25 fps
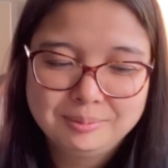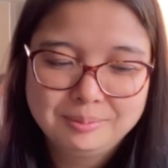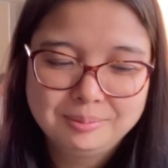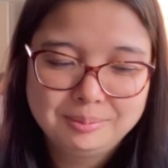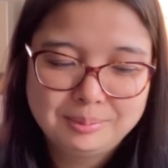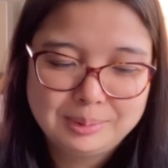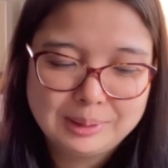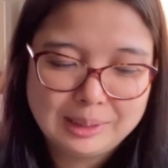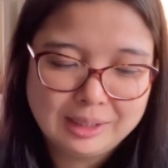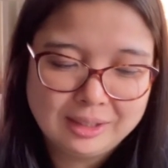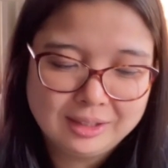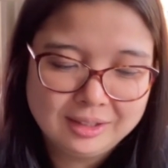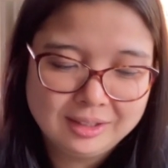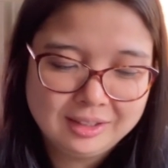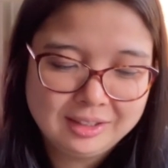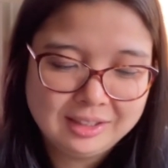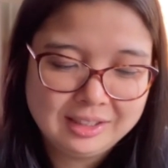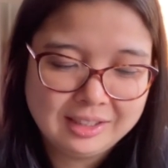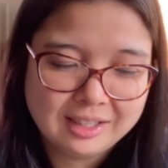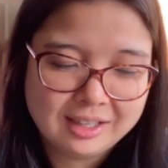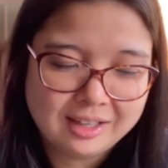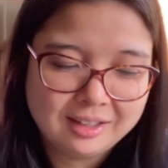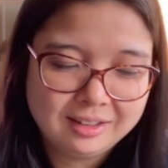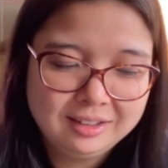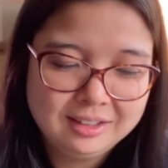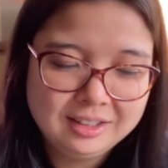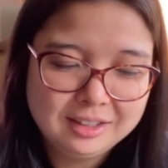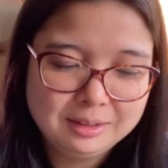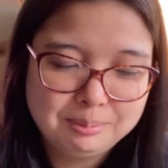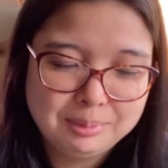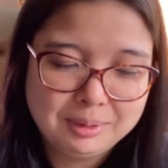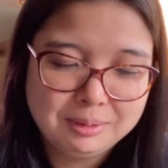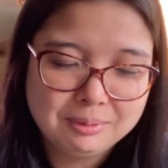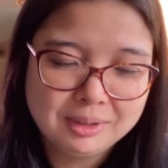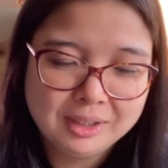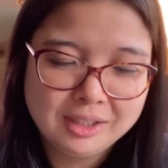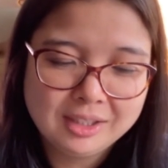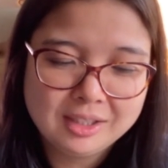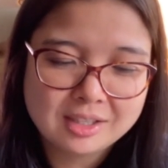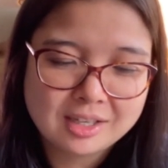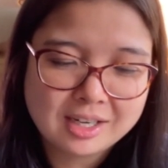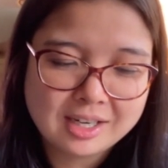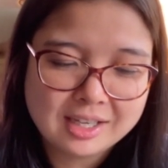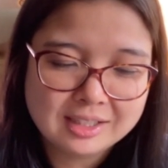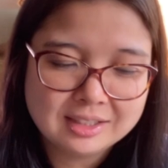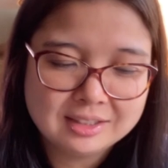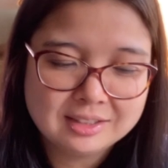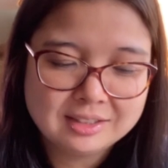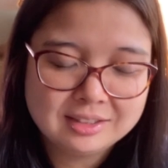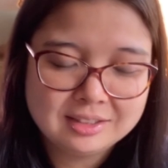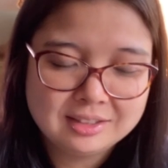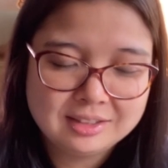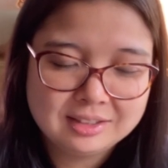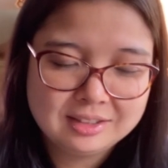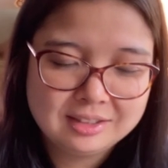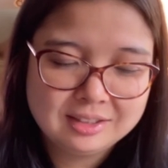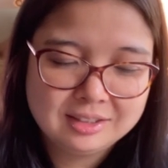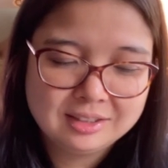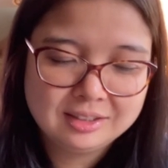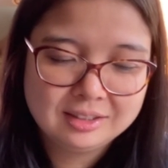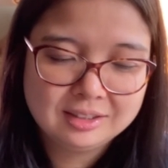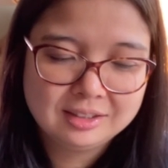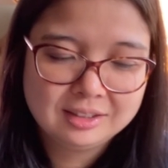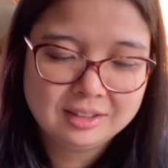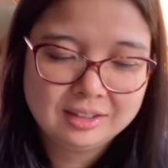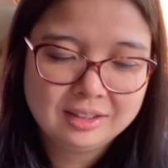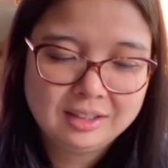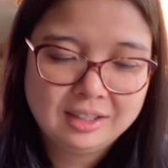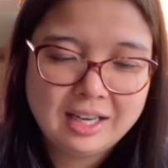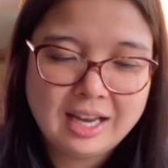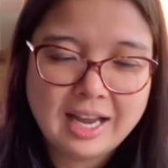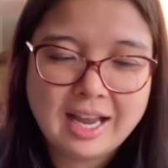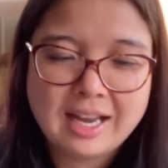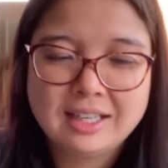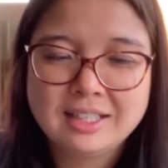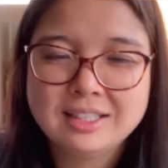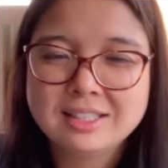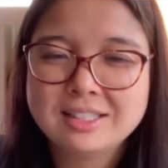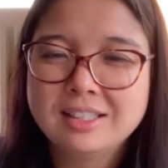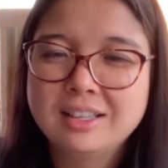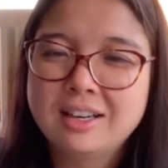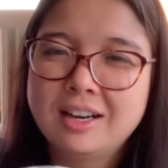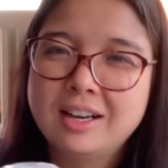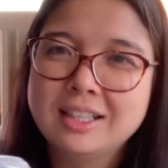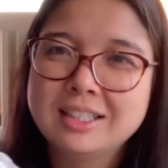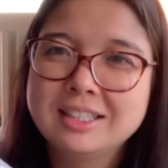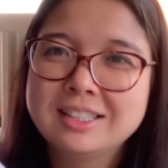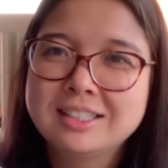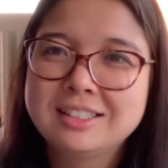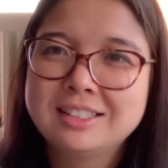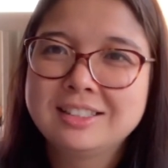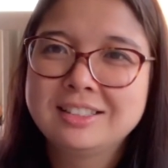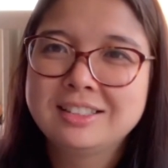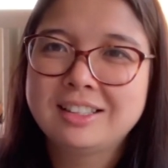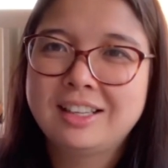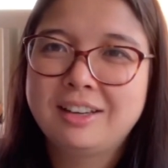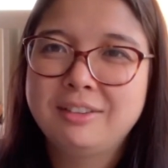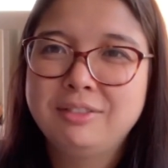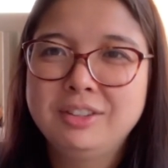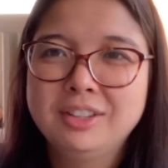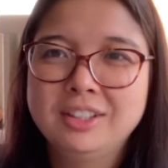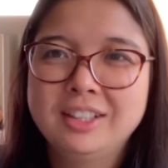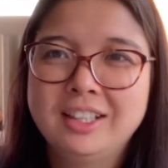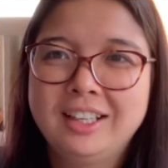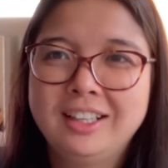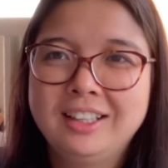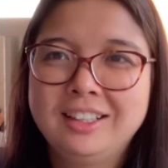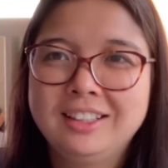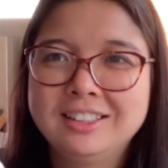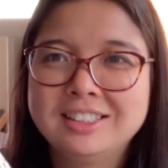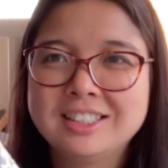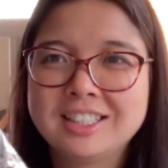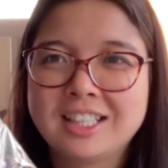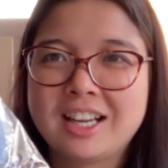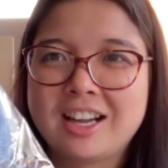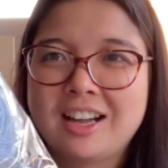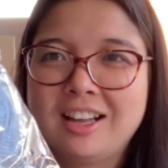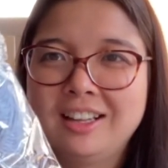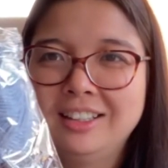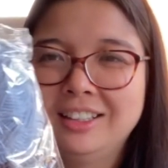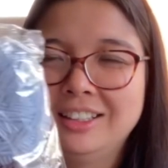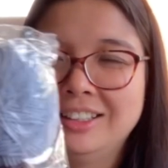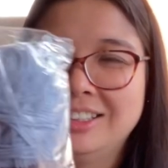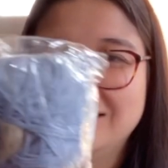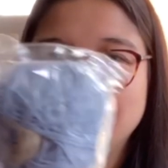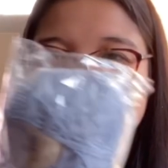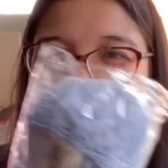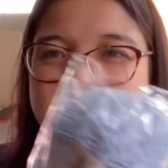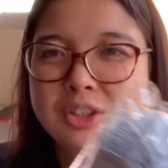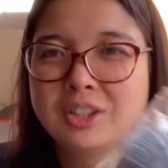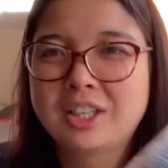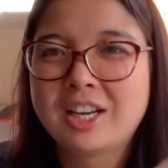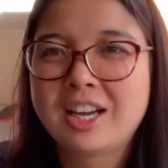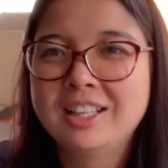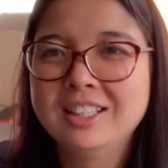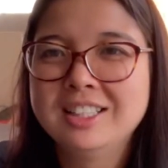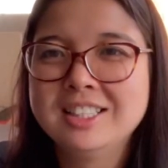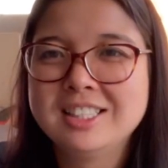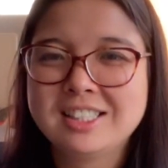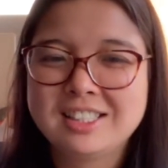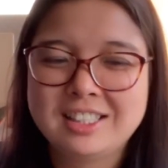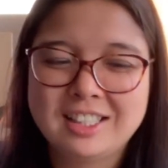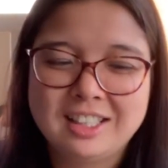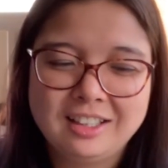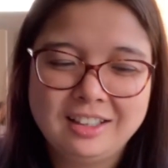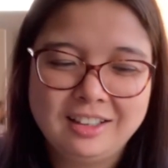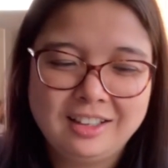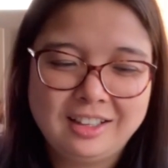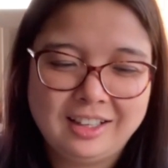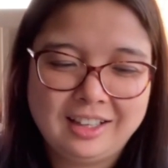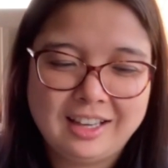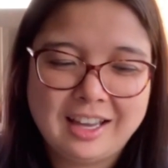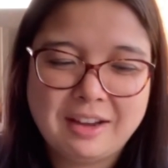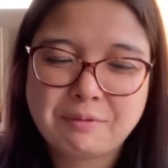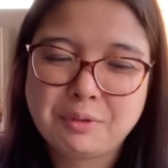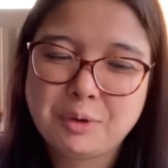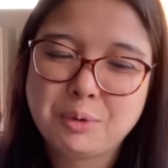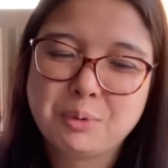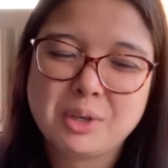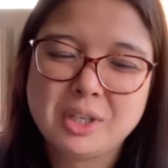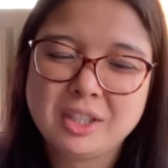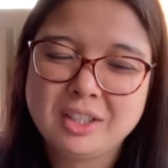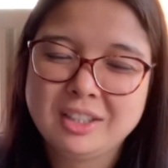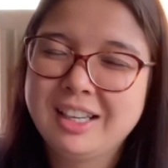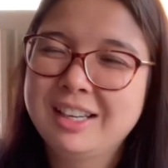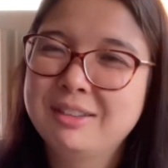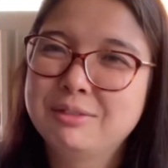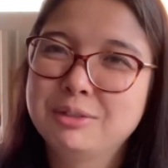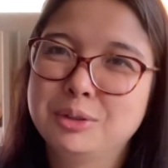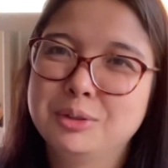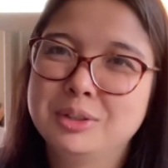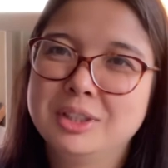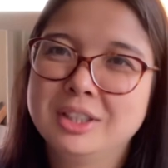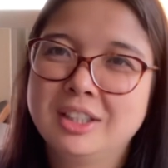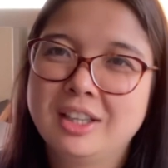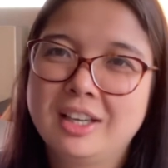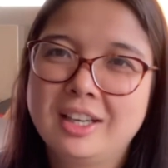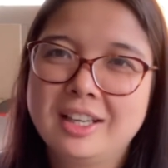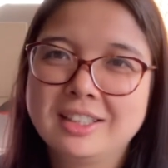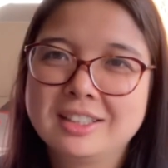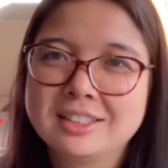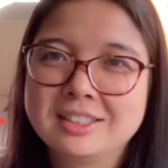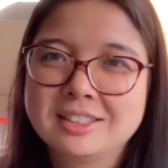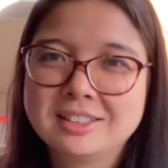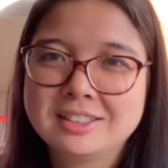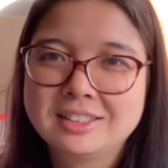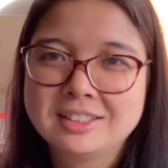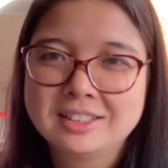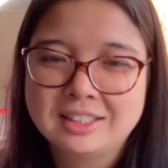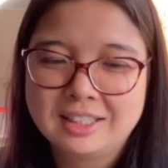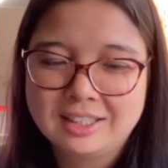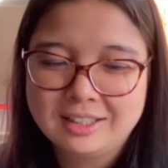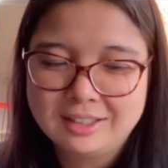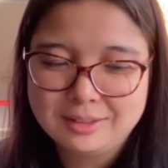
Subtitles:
But yeah, I think it'd be really nice, and it's a nice, I feel like it's a colours that like everyone likes.